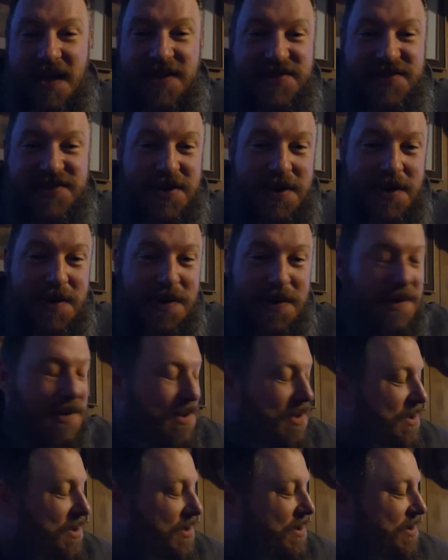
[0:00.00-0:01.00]
show
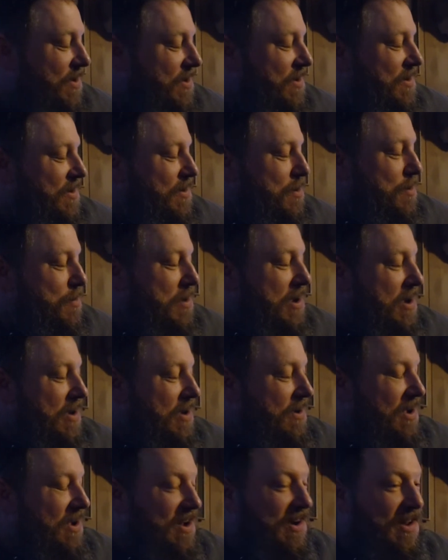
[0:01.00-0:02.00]

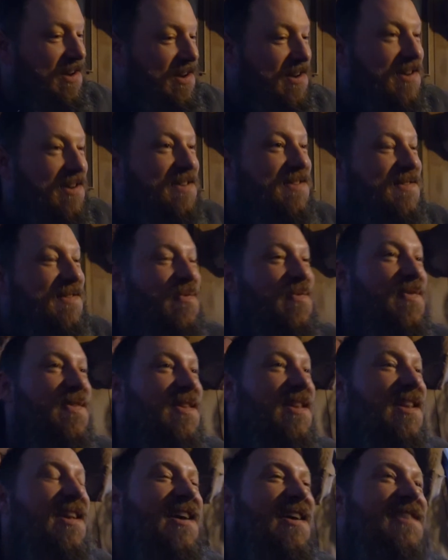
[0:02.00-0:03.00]
about hunting
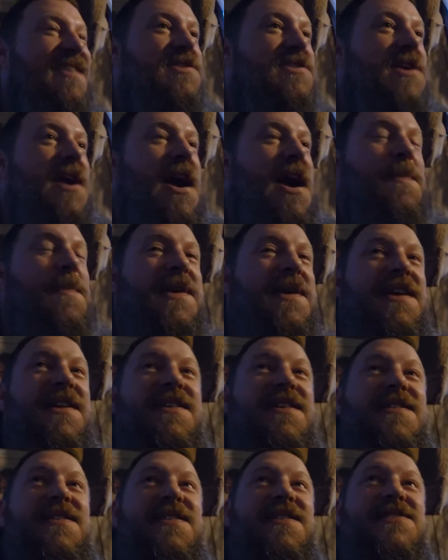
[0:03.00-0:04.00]
and trapping
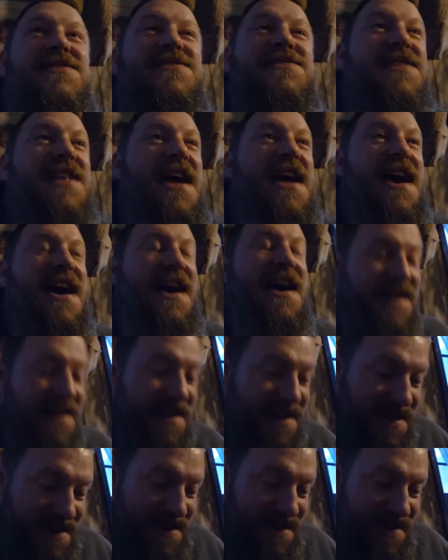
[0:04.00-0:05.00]
and this and that.
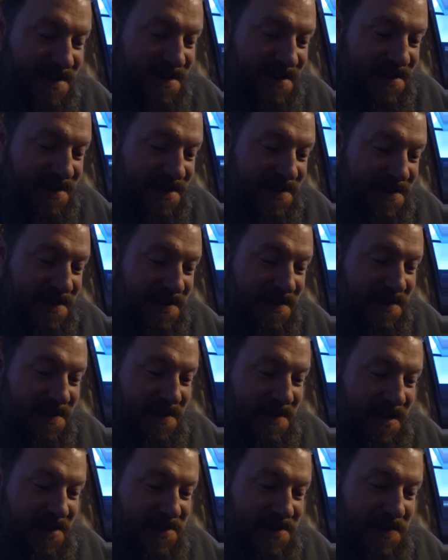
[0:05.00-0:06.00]
And
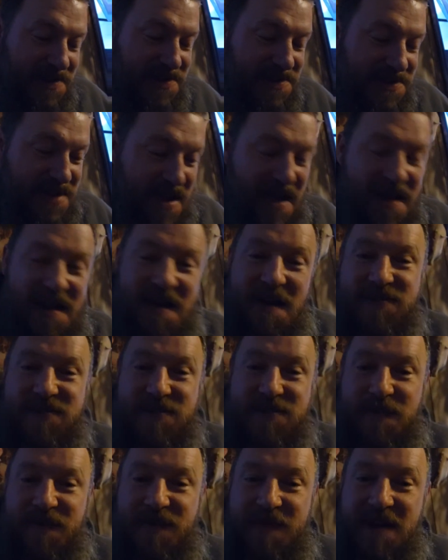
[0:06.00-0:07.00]
said I was
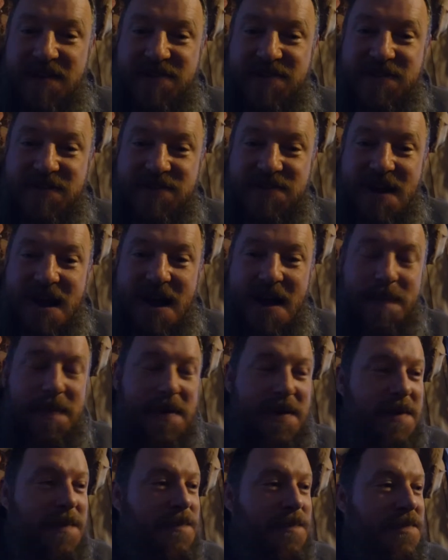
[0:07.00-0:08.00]
a professional
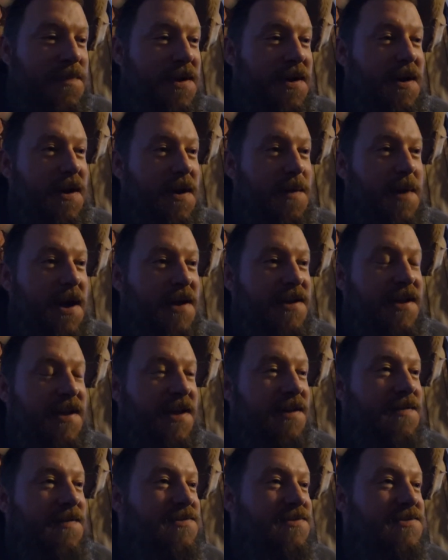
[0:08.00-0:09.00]
trapper. I
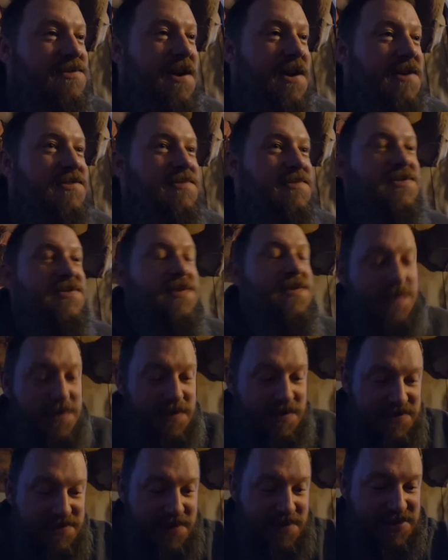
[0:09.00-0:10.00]
did snare some
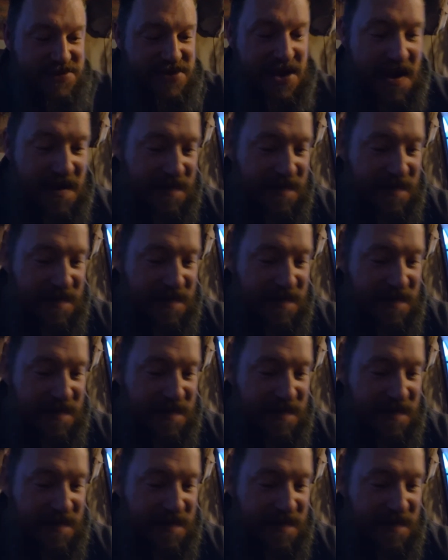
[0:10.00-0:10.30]
squirrels while I was out